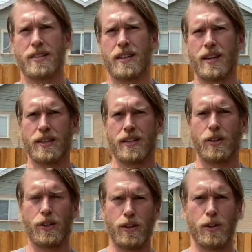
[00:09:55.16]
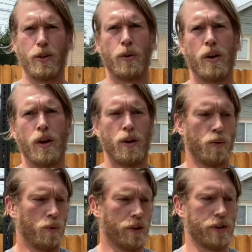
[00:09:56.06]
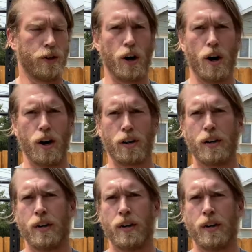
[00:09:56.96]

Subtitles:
of things that you can do with the dog.